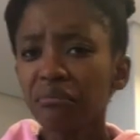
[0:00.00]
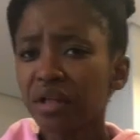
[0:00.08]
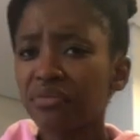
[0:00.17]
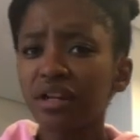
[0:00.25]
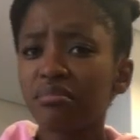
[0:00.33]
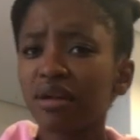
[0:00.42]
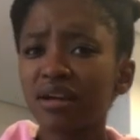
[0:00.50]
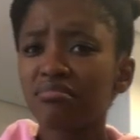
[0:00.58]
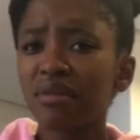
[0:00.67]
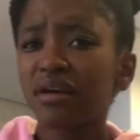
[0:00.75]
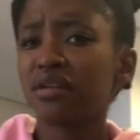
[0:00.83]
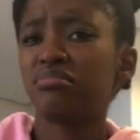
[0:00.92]
And then I'm like in
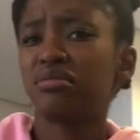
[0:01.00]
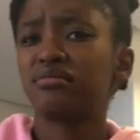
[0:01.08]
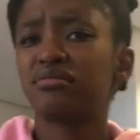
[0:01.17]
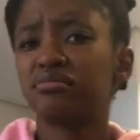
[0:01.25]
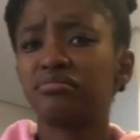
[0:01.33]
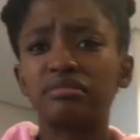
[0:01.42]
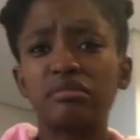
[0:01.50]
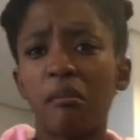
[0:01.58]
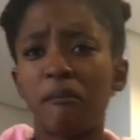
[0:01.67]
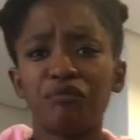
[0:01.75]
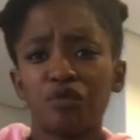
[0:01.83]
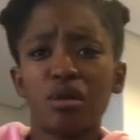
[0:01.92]
my head, but
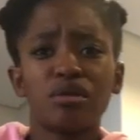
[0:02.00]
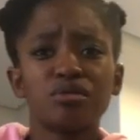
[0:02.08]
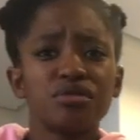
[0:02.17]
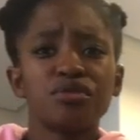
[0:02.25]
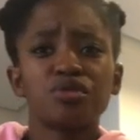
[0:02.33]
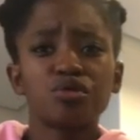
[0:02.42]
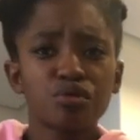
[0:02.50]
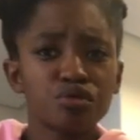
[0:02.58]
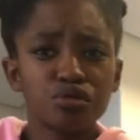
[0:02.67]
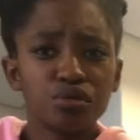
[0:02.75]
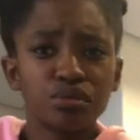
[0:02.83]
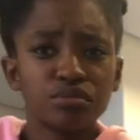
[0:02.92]
no, I don't even talk to
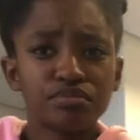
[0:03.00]
you.